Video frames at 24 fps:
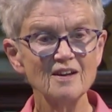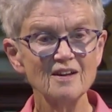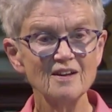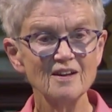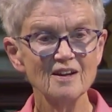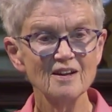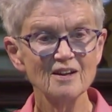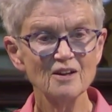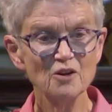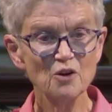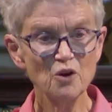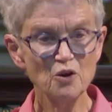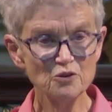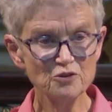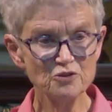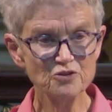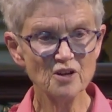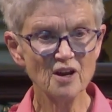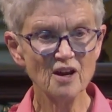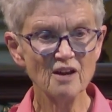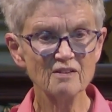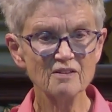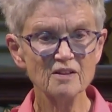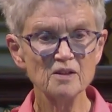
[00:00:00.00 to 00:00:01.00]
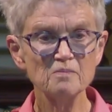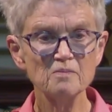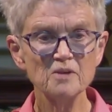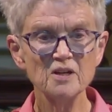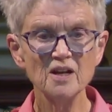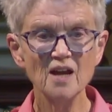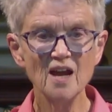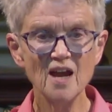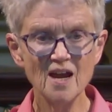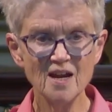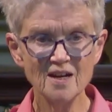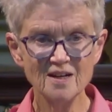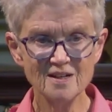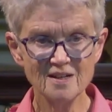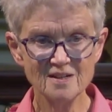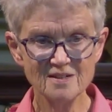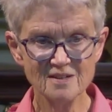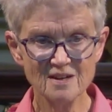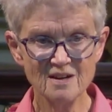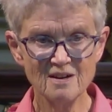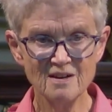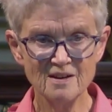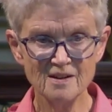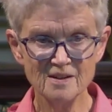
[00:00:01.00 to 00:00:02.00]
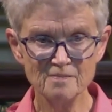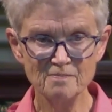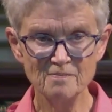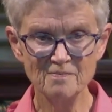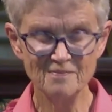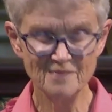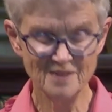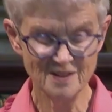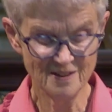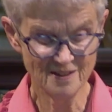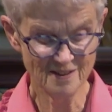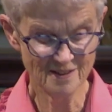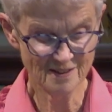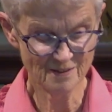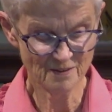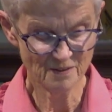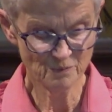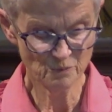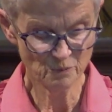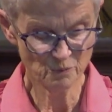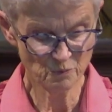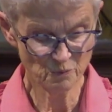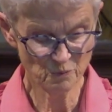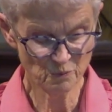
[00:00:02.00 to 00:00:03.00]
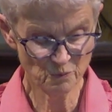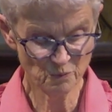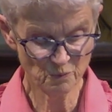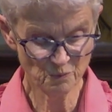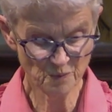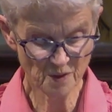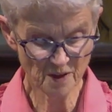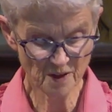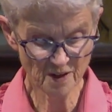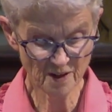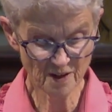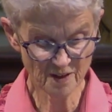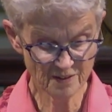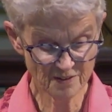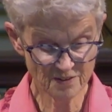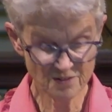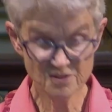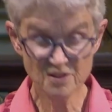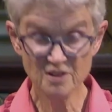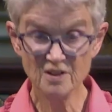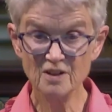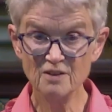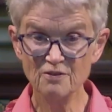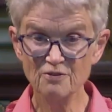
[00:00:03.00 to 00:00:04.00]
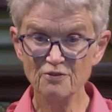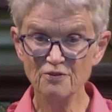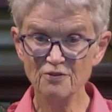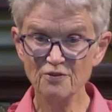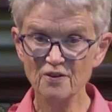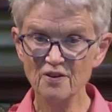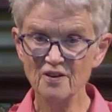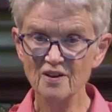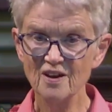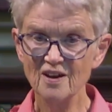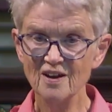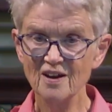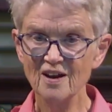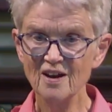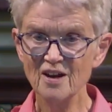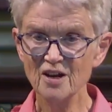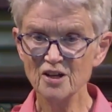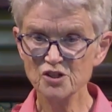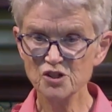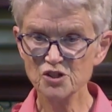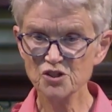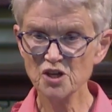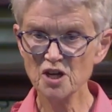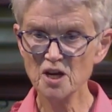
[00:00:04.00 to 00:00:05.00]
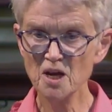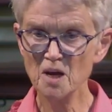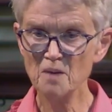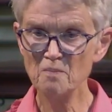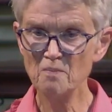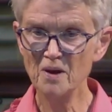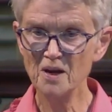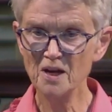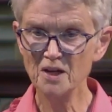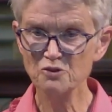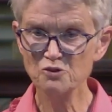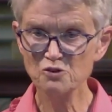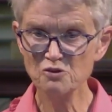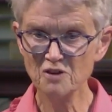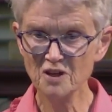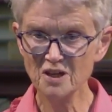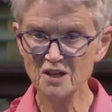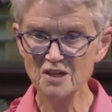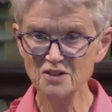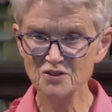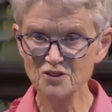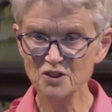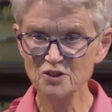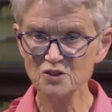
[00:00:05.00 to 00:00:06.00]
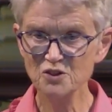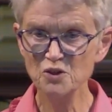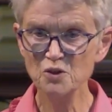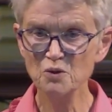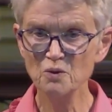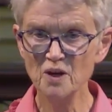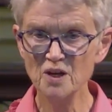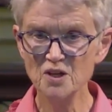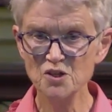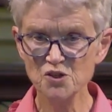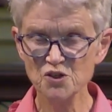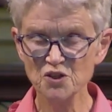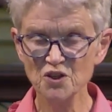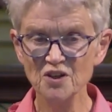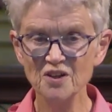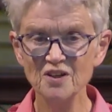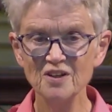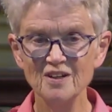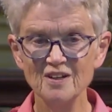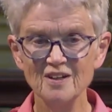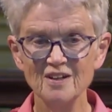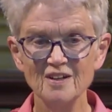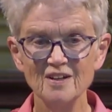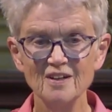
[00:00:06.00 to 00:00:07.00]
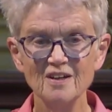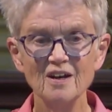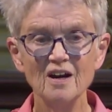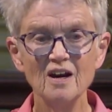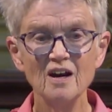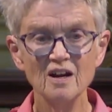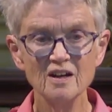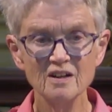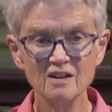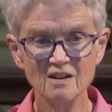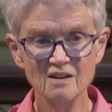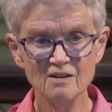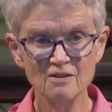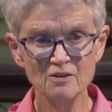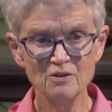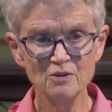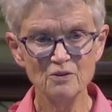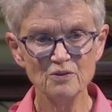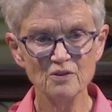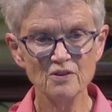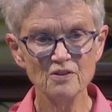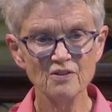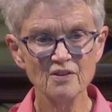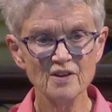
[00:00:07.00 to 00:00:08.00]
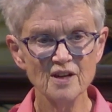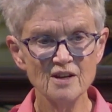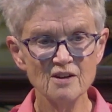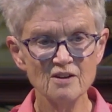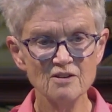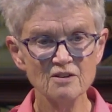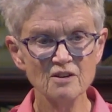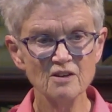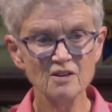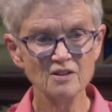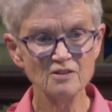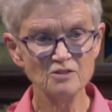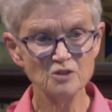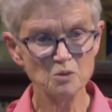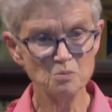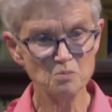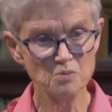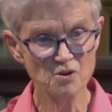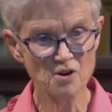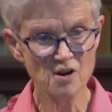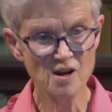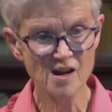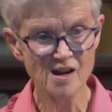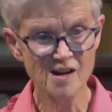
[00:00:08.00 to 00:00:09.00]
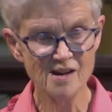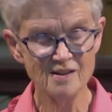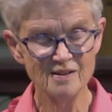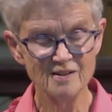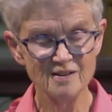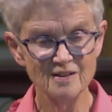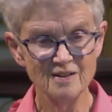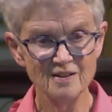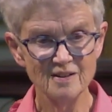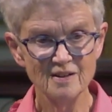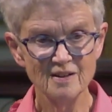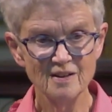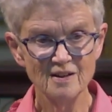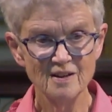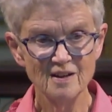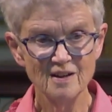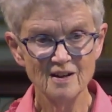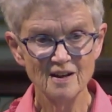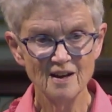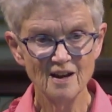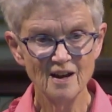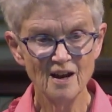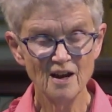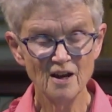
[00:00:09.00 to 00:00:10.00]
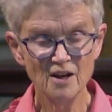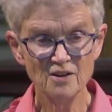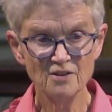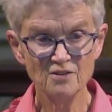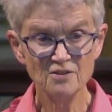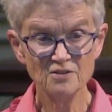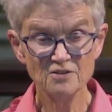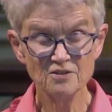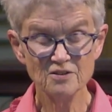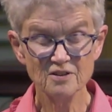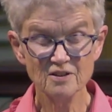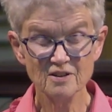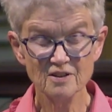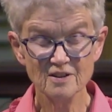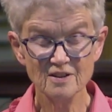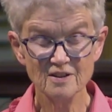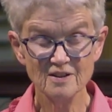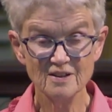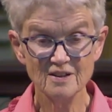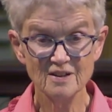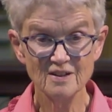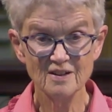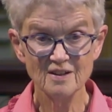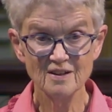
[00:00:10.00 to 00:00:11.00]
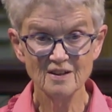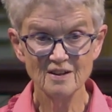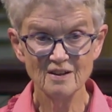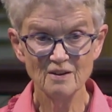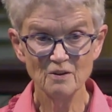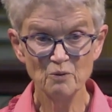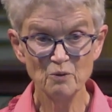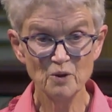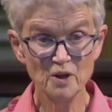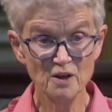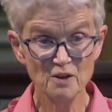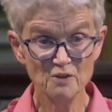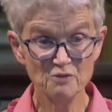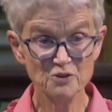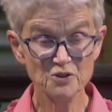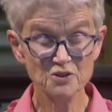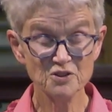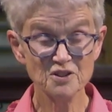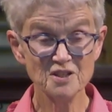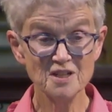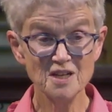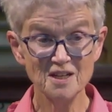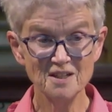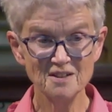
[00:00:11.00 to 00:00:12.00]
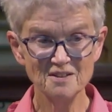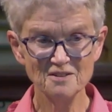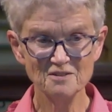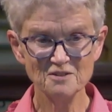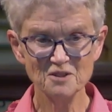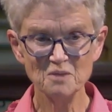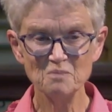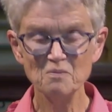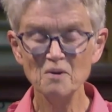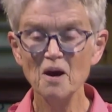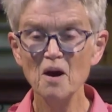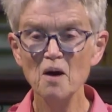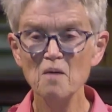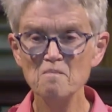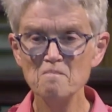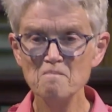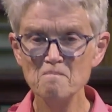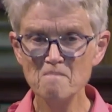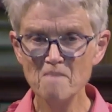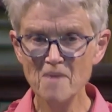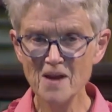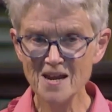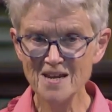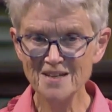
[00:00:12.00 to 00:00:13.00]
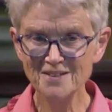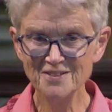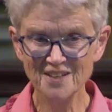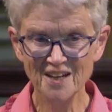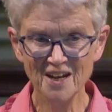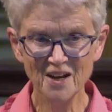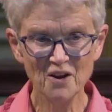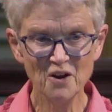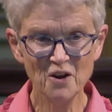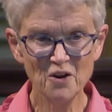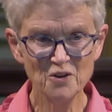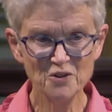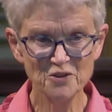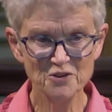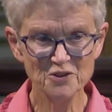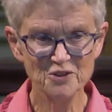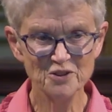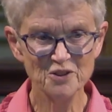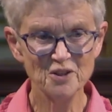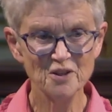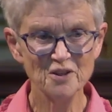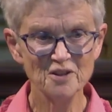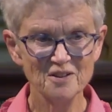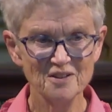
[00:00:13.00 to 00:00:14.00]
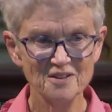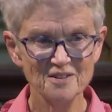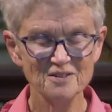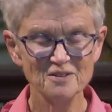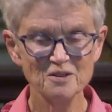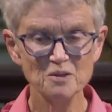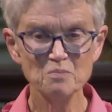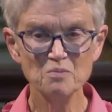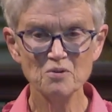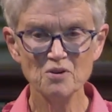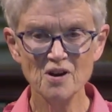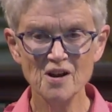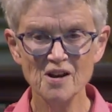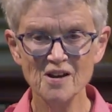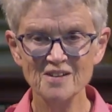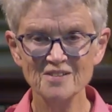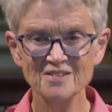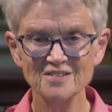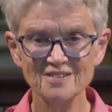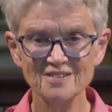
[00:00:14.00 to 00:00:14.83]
contact them at any time, and if I share my tricky situation, I know that they are going to pray. And we have seen some amazing answer to prayers,